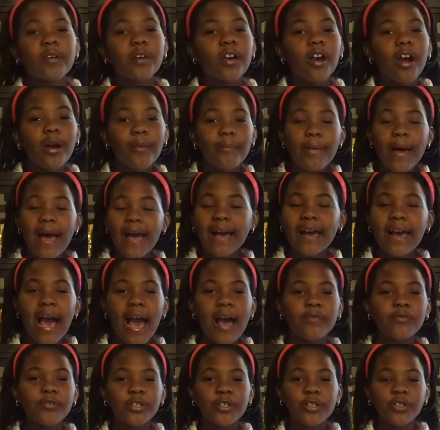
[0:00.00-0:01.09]
we are
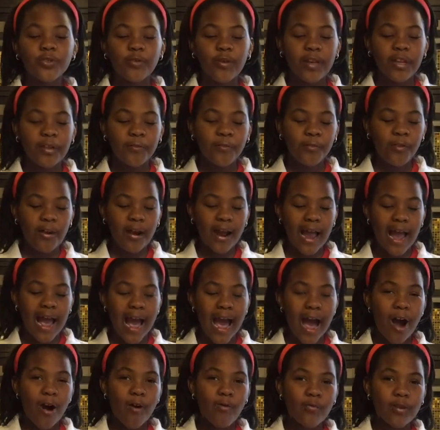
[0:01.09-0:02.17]
back after 24
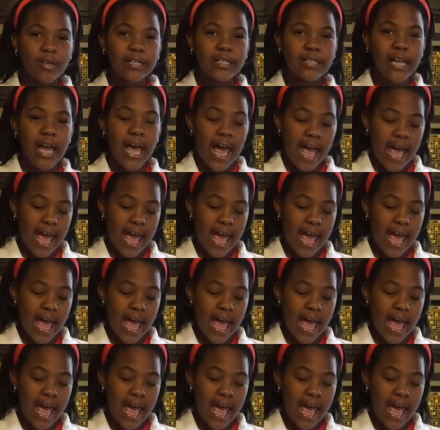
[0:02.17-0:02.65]
hours